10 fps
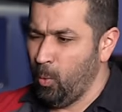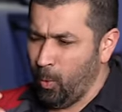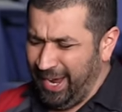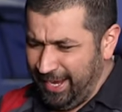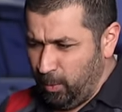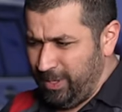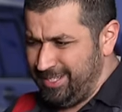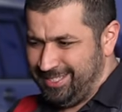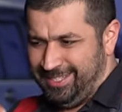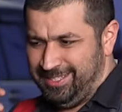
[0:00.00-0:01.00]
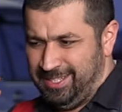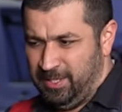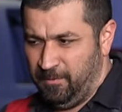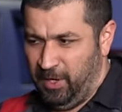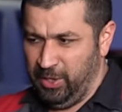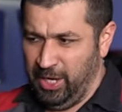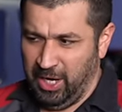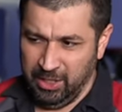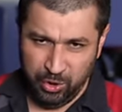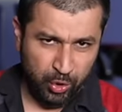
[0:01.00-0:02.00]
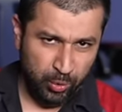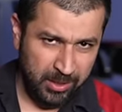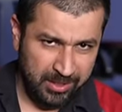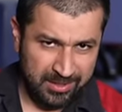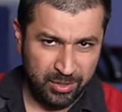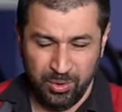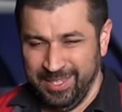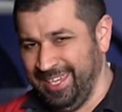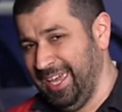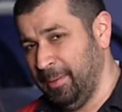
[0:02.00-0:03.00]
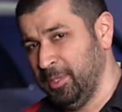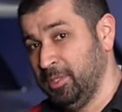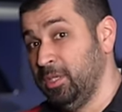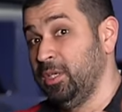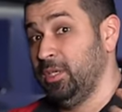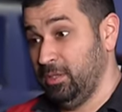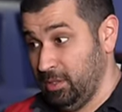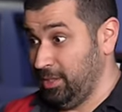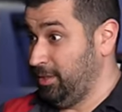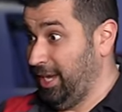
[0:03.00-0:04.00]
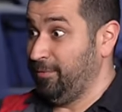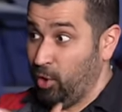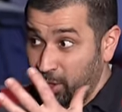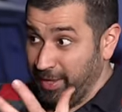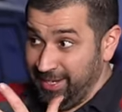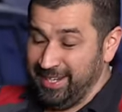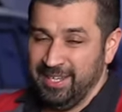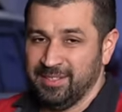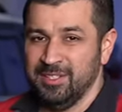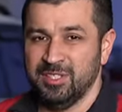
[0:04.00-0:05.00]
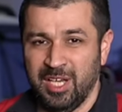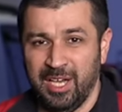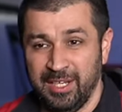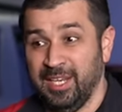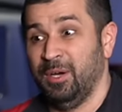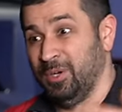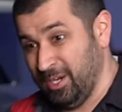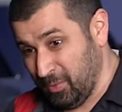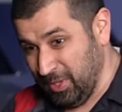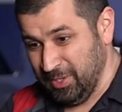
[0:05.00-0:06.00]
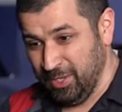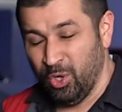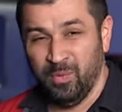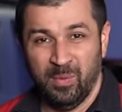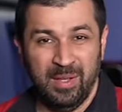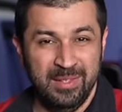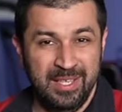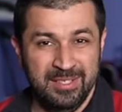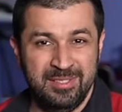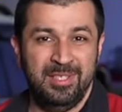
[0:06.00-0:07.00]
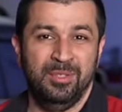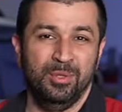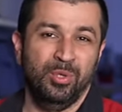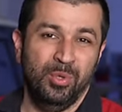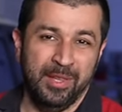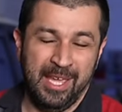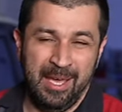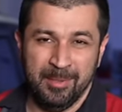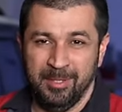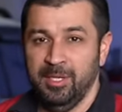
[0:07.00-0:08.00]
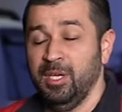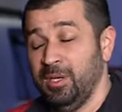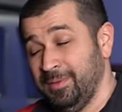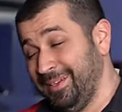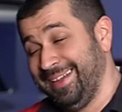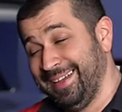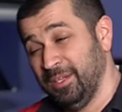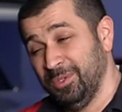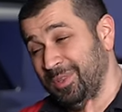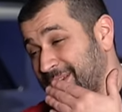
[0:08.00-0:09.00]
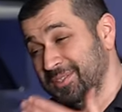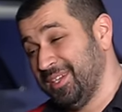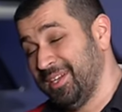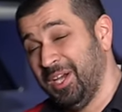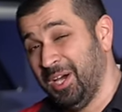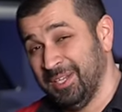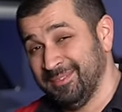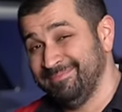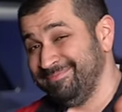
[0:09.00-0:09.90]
Why are we sending very hot coolant to the cabin and have all that heat inside? Now we're going to run the overrun the A C to cool the cabin. They're not going to do that. They're just going to cut it.